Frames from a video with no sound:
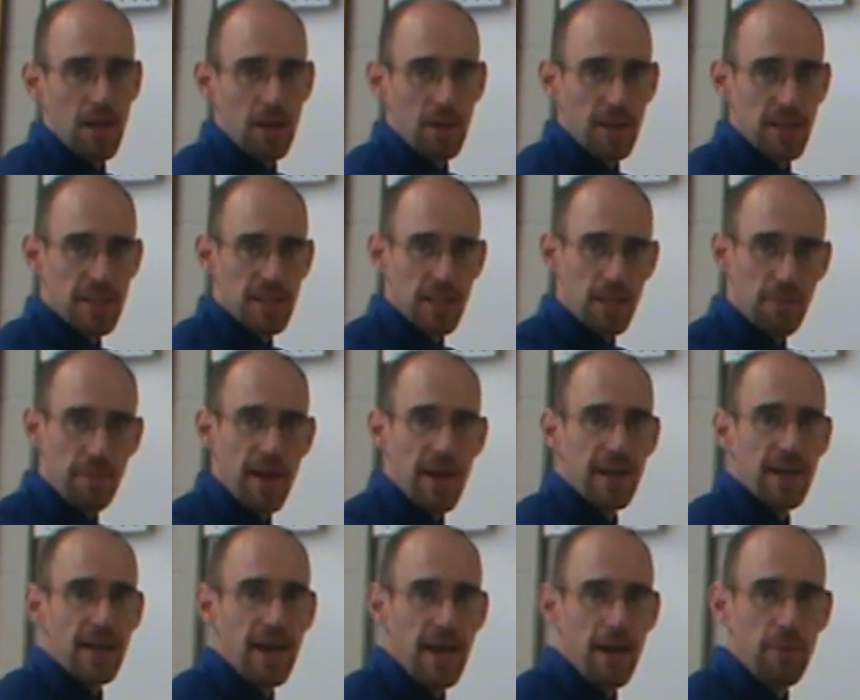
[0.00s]
Well, let's think
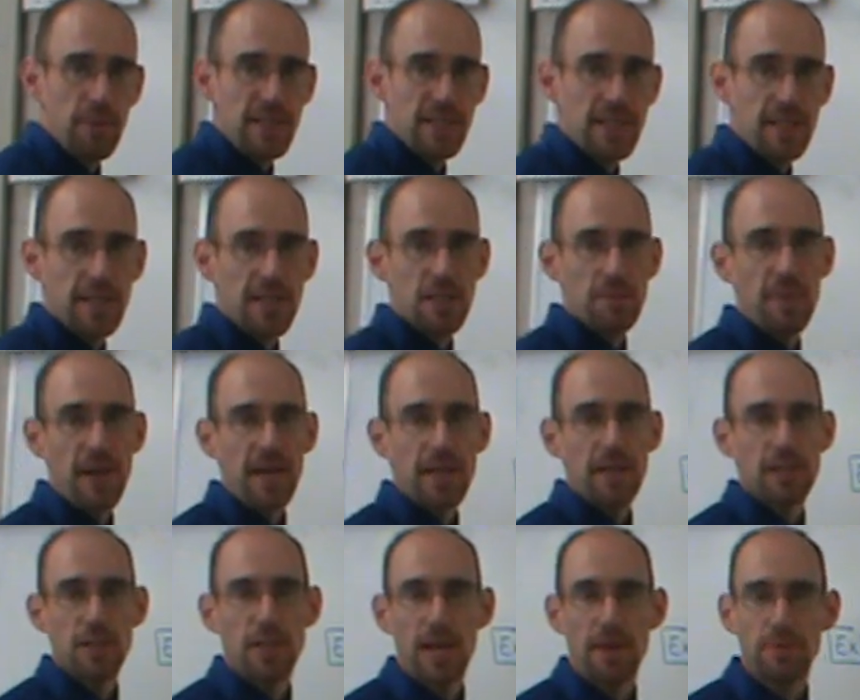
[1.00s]
back how we did this
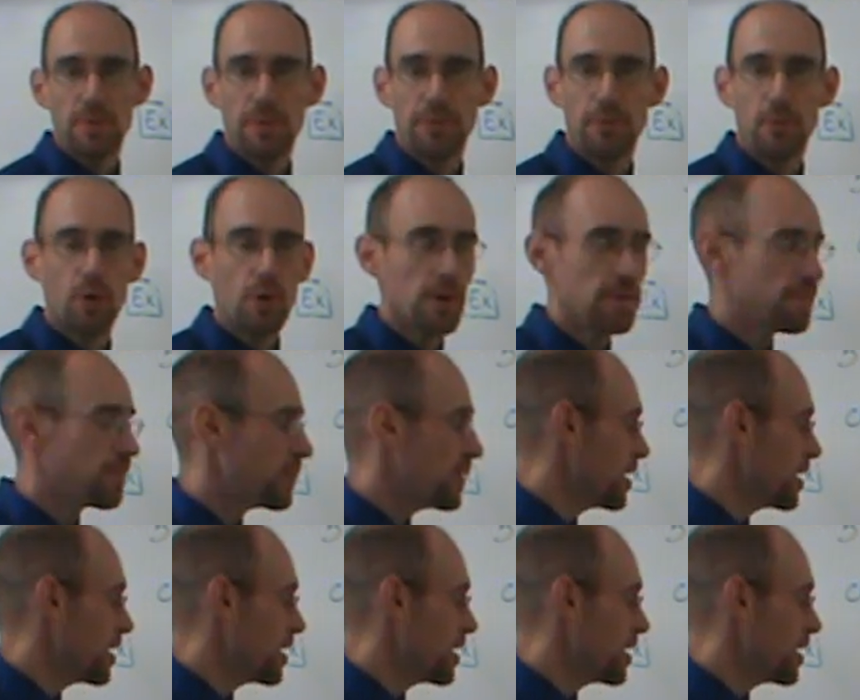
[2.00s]
back in chapter 4.